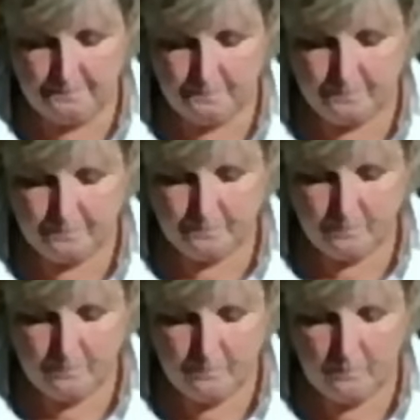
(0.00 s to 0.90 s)

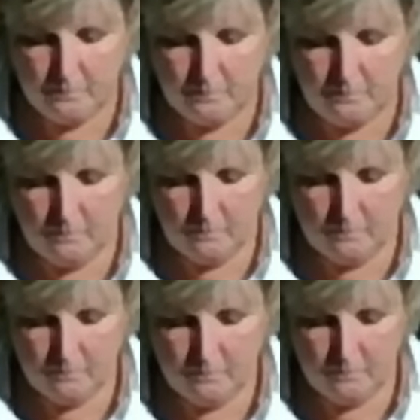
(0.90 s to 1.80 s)

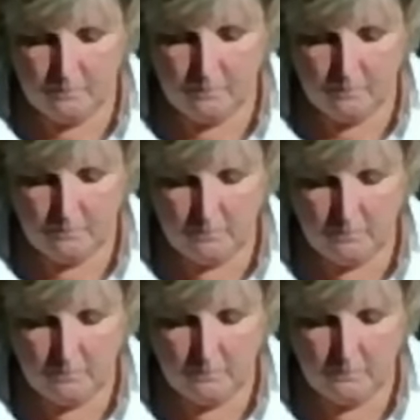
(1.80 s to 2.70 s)

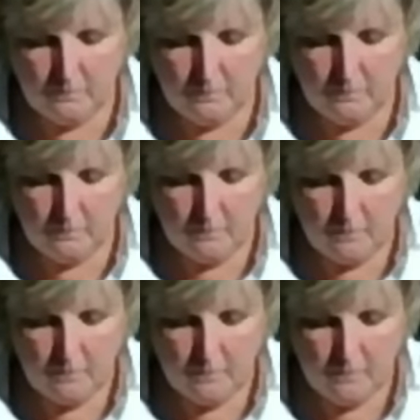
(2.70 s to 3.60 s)

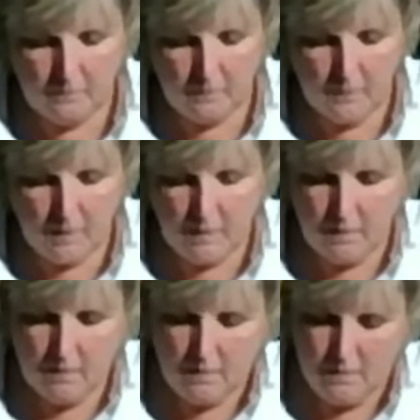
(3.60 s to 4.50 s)

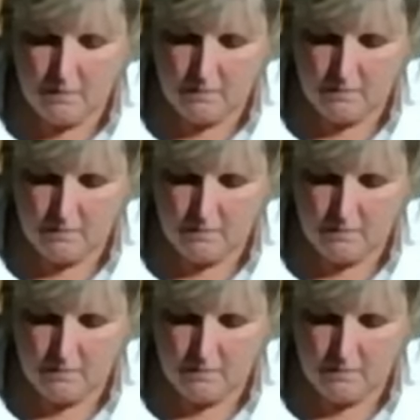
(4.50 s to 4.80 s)
[no speech]